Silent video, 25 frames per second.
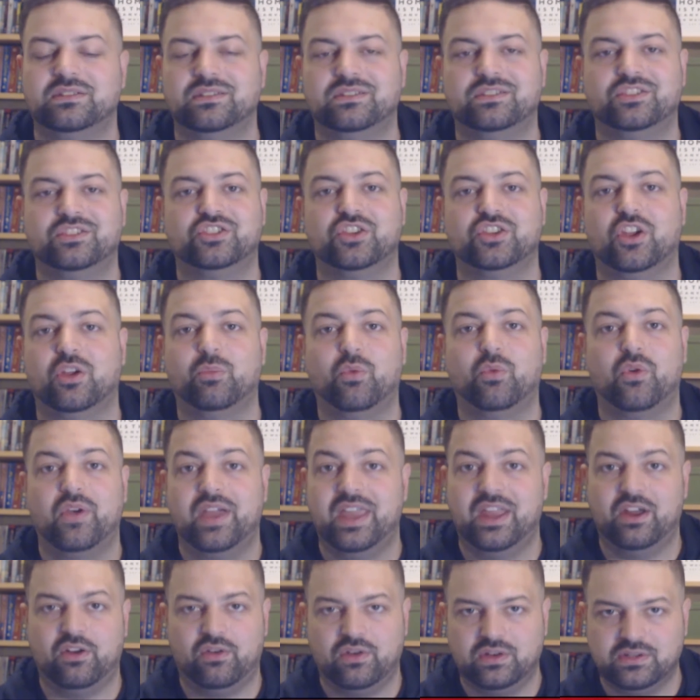show more
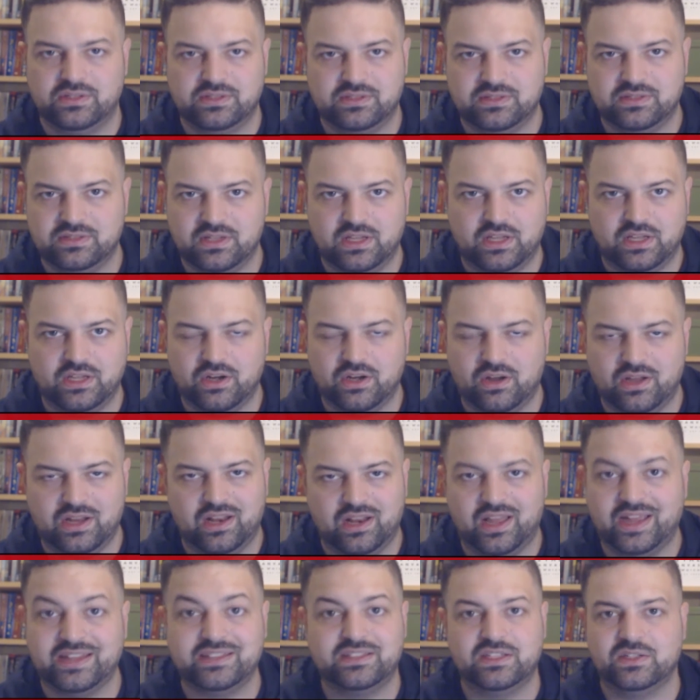eras. He
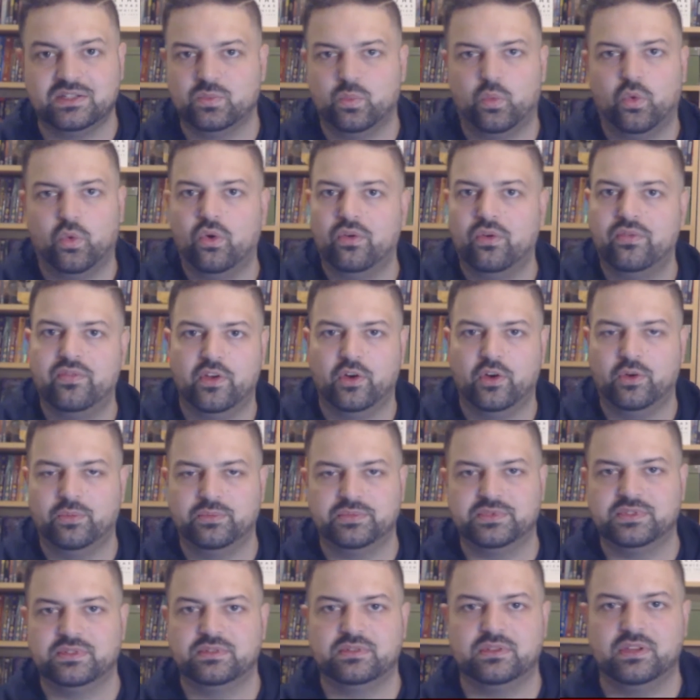likes his war
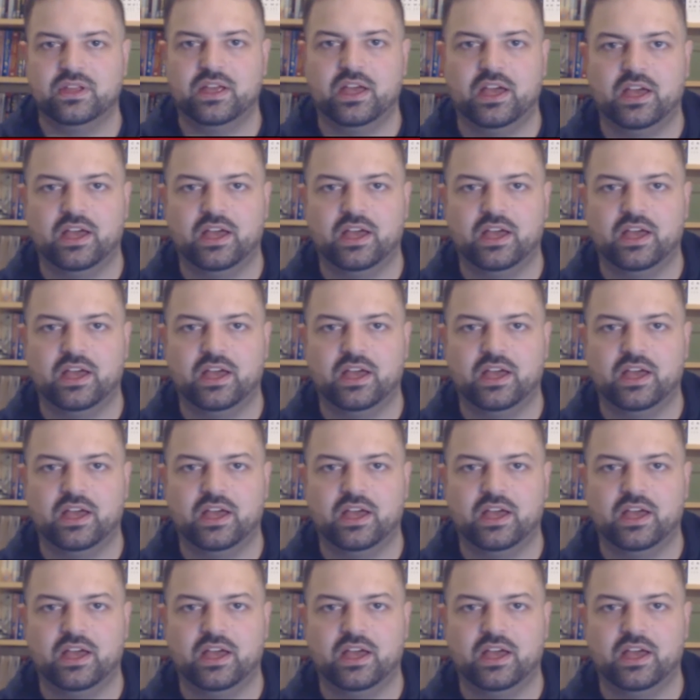films